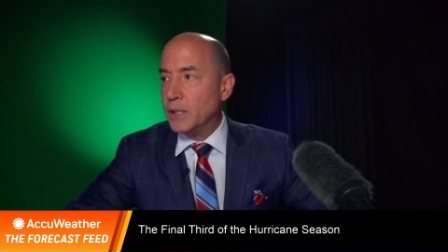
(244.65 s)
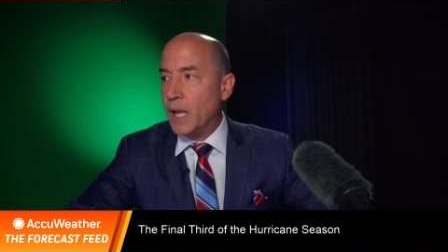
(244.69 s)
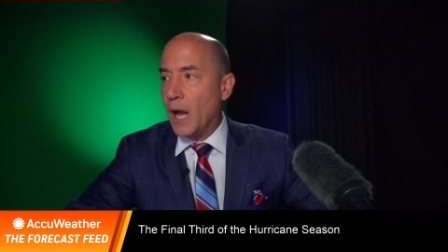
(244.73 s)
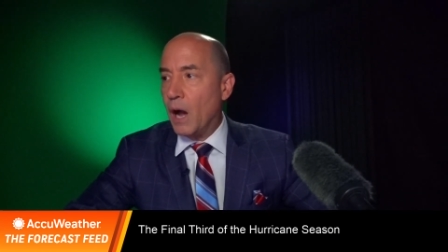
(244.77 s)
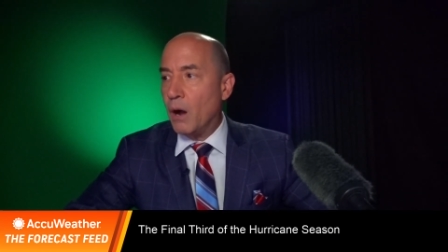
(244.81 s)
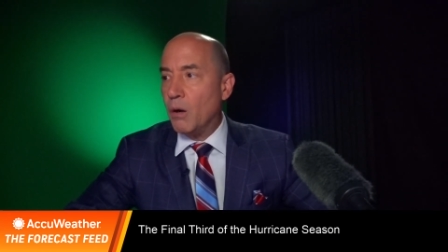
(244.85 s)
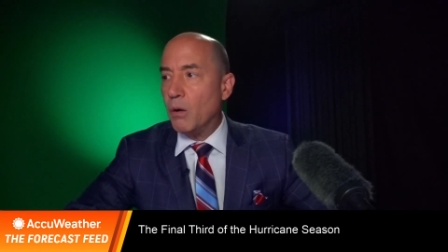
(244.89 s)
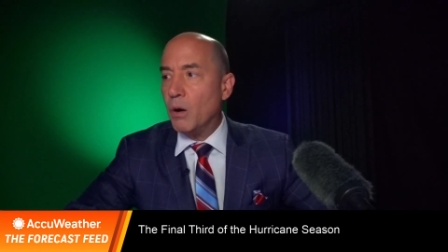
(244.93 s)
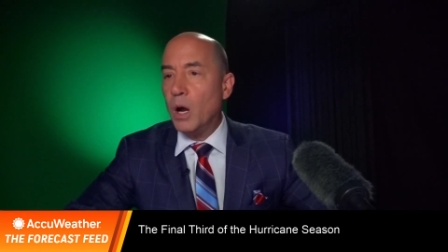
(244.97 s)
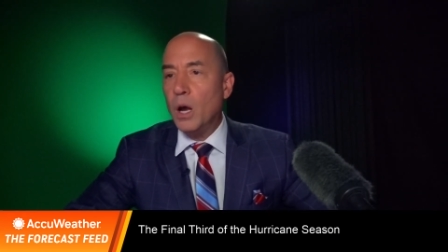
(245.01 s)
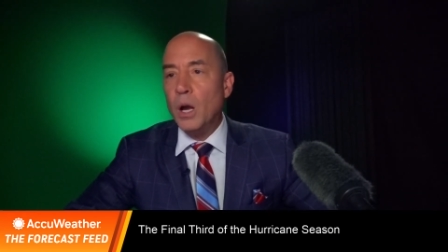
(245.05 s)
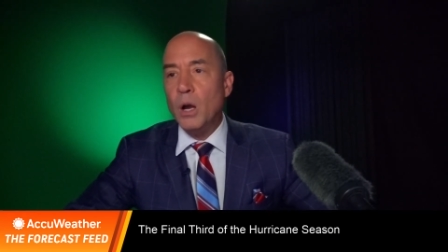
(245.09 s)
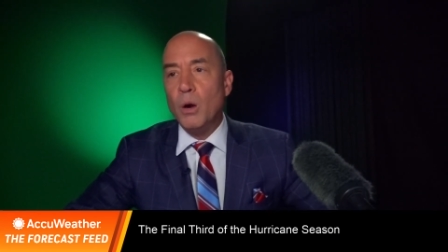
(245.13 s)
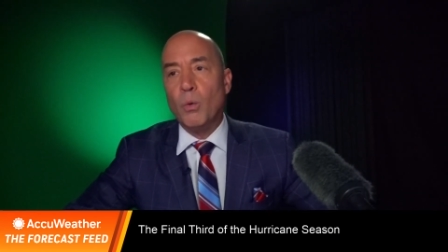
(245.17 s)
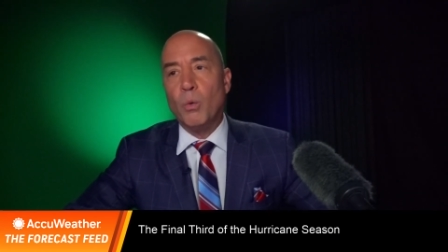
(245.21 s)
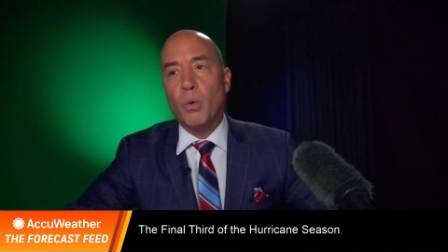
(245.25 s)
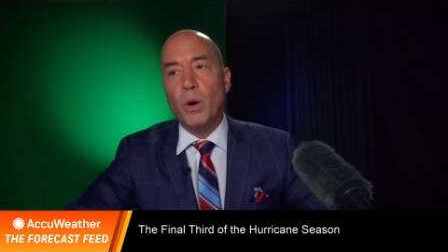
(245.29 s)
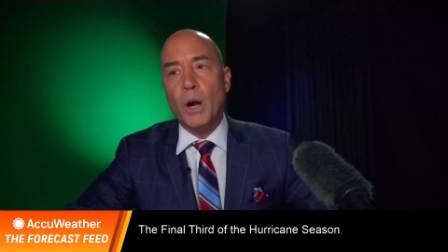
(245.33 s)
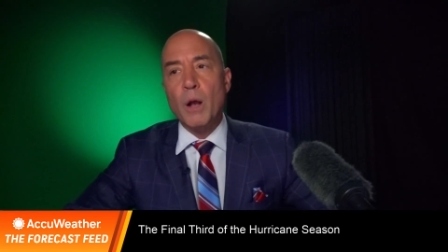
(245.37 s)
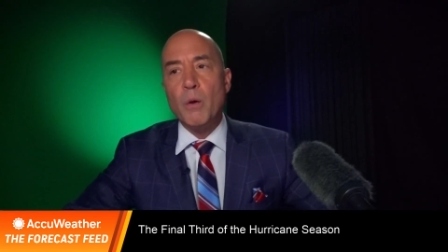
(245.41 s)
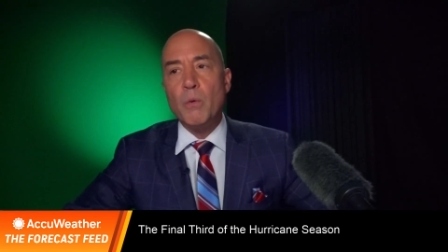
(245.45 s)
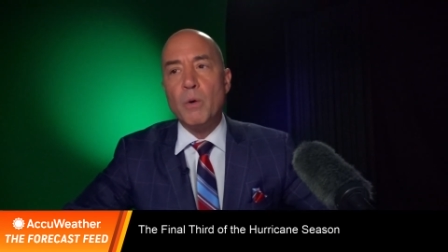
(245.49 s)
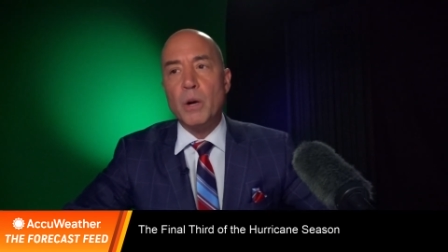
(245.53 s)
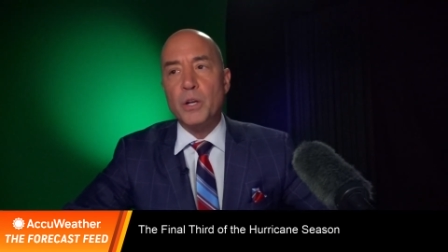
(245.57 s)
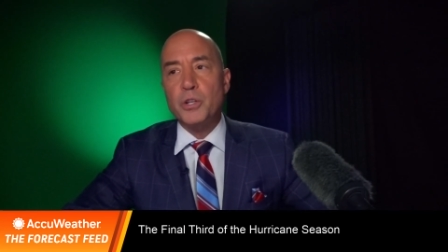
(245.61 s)
Now,
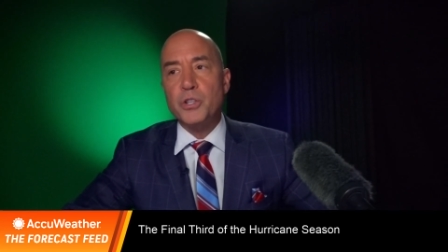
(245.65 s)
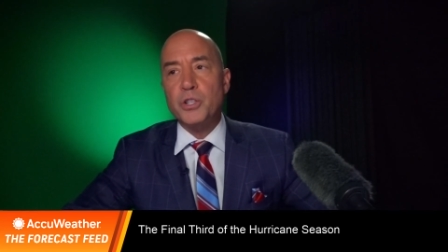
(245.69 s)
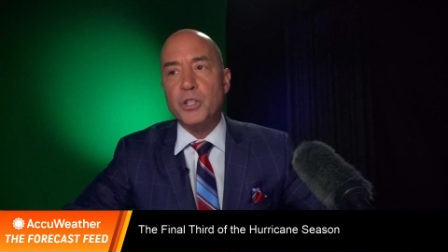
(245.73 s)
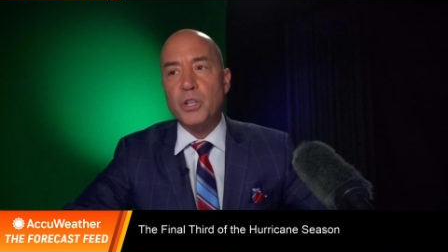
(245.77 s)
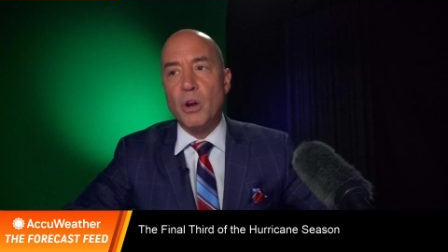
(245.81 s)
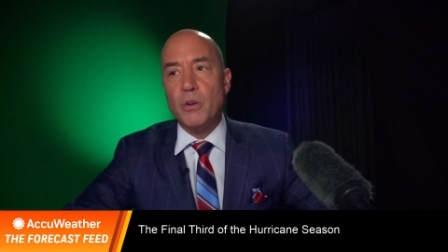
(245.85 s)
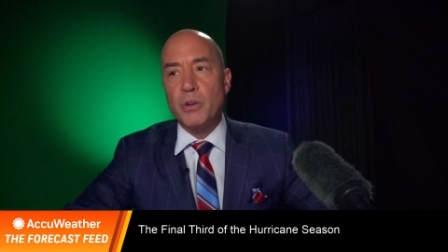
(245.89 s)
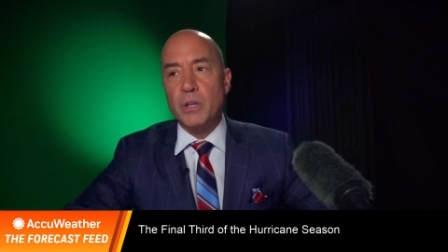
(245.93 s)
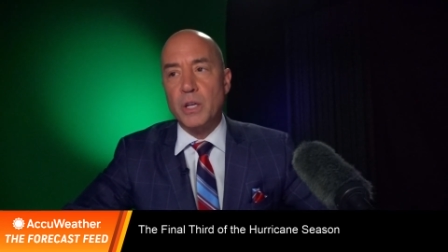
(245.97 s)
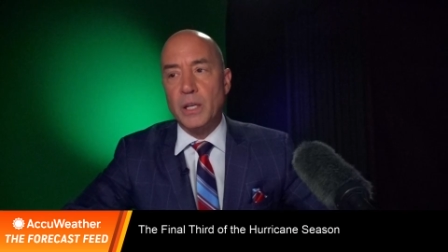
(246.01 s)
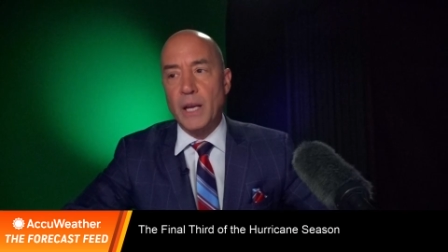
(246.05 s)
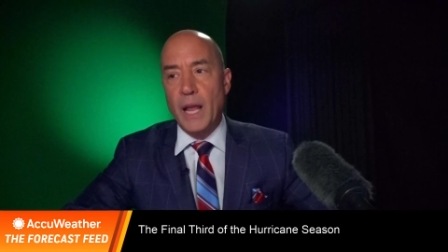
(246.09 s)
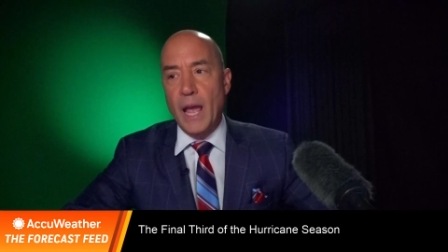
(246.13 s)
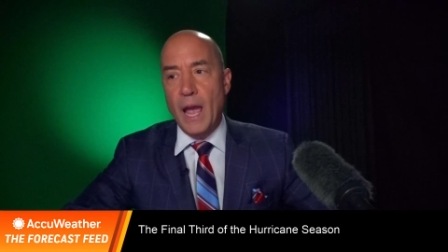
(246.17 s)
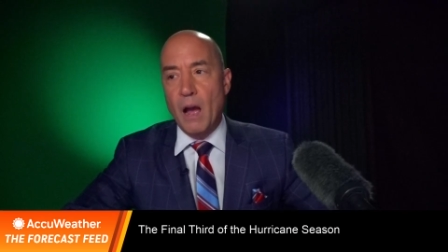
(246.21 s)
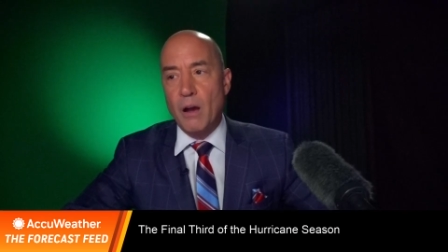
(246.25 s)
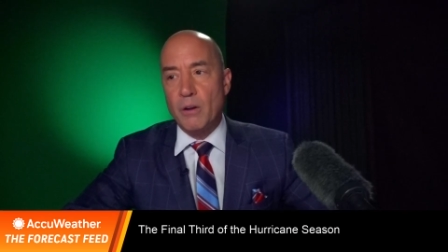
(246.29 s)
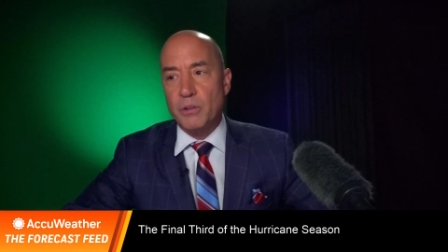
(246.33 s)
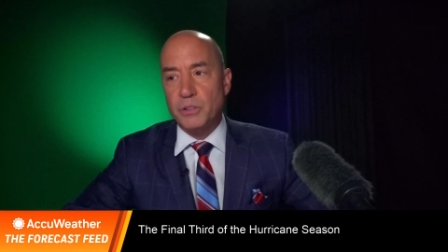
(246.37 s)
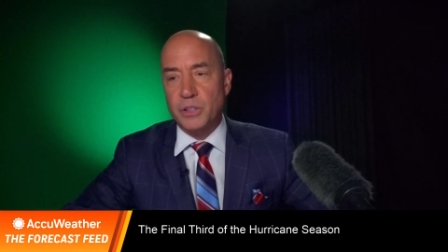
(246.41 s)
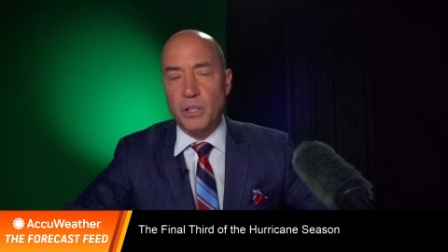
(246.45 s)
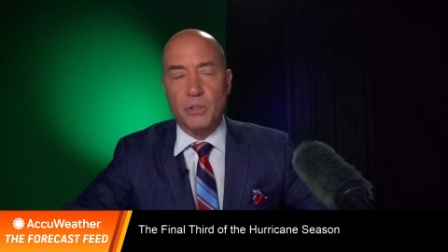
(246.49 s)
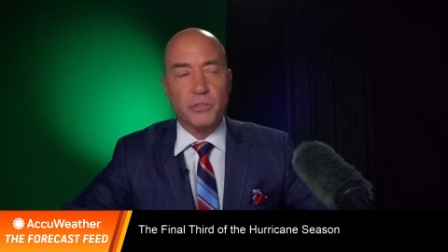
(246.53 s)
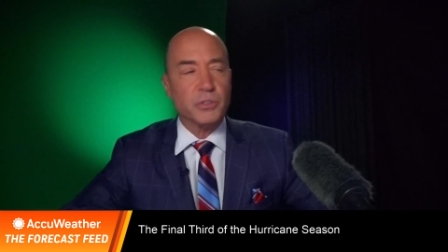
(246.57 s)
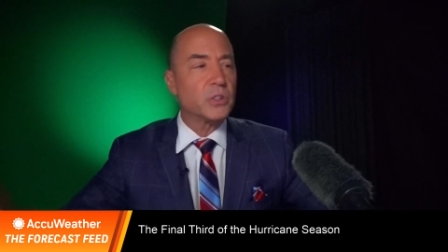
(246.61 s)
what I want to show you
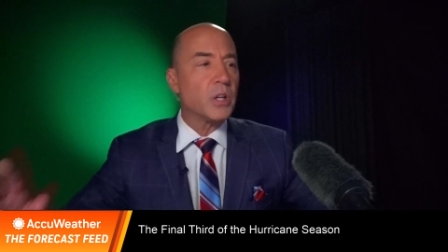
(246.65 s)
now is